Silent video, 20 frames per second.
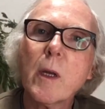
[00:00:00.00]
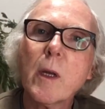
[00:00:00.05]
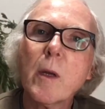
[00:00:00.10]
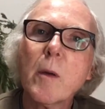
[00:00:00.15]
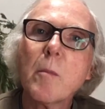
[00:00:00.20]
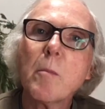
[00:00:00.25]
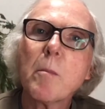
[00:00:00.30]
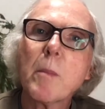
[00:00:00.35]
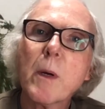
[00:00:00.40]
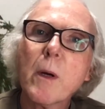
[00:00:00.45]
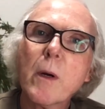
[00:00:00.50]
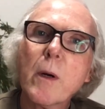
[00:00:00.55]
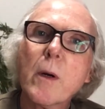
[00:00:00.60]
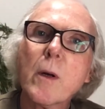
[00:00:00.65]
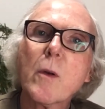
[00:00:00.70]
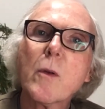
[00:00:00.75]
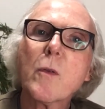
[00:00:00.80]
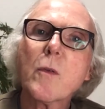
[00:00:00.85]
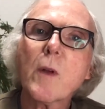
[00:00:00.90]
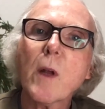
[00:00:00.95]

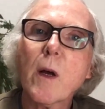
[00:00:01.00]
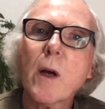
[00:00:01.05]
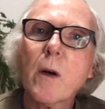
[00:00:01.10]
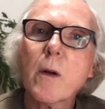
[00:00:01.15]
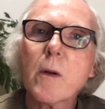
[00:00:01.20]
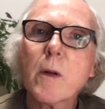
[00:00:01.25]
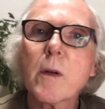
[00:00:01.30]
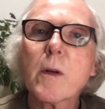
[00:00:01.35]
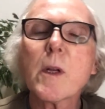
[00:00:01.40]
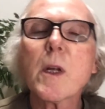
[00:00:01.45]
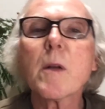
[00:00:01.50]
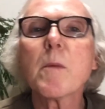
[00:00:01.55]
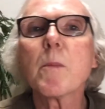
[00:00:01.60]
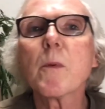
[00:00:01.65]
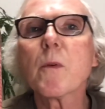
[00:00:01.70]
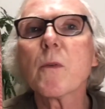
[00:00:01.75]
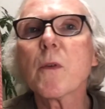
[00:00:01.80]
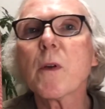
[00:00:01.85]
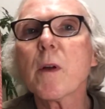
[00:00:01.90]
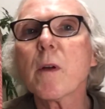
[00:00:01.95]
Imperial Stout,
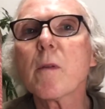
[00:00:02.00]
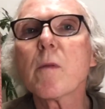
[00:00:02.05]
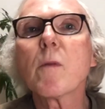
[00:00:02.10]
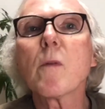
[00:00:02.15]
10%,